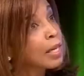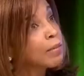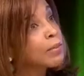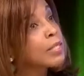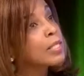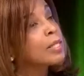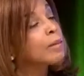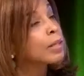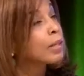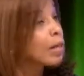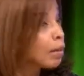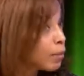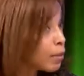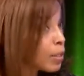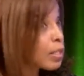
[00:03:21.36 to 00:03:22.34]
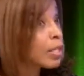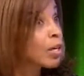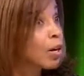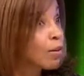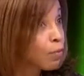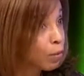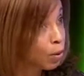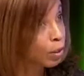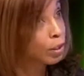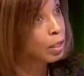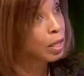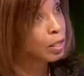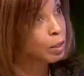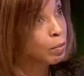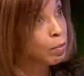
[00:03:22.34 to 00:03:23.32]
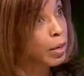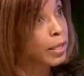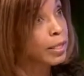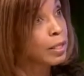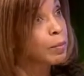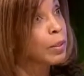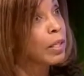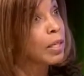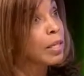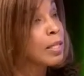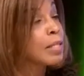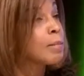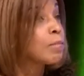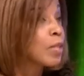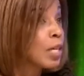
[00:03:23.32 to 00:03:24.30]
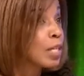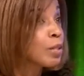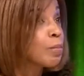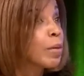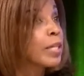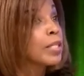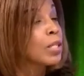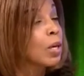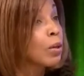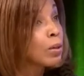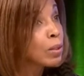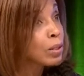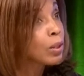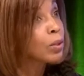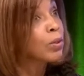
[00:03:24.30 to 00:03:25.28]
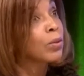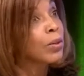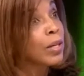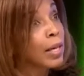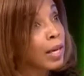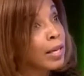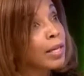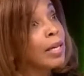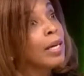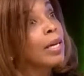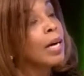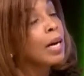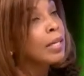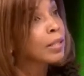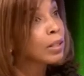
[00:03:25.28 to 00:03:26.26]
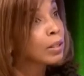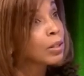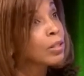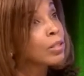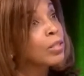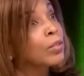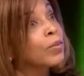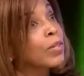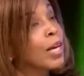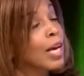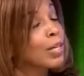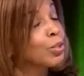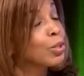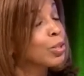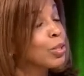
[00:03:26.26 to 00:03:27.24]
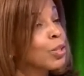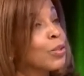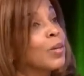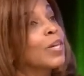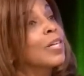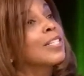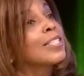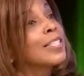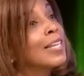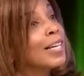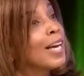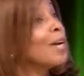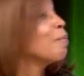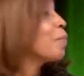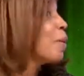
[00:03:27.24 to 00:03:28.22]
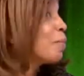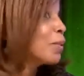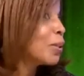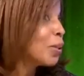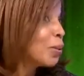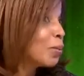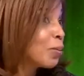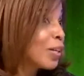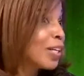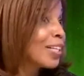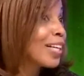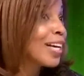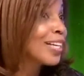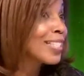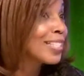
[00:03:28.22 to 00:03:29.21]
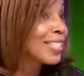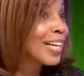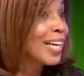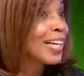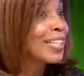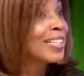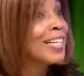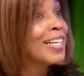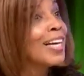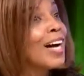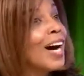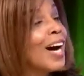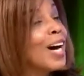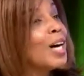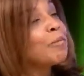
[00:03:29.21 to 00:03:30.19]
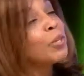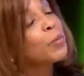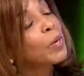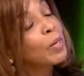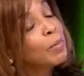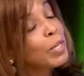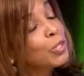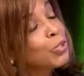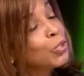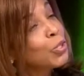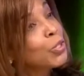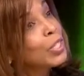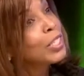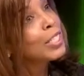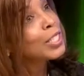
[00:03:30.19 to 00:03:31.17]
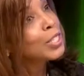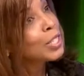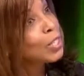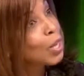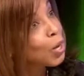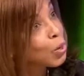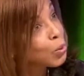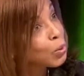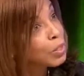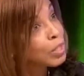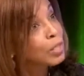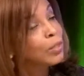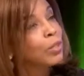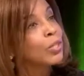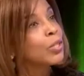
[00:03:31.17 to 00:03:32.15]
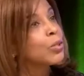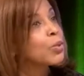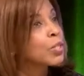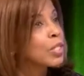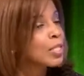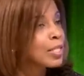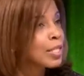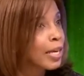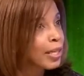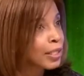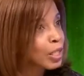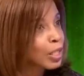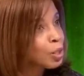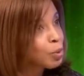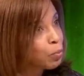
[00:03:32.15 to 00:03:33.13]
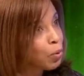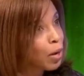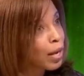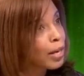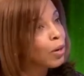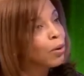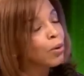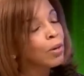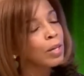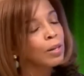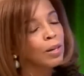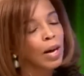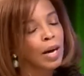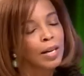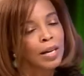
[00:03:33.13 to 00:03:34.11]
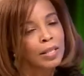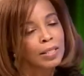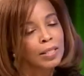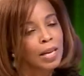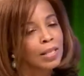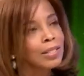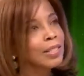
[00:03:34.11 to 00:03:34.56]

covers, the covers that are for dust mites, because dust mites also create an allergic reaction to us, and people don't realize that. You want to make sure you clean your nose. You can use the saline spray, or I had a doctor.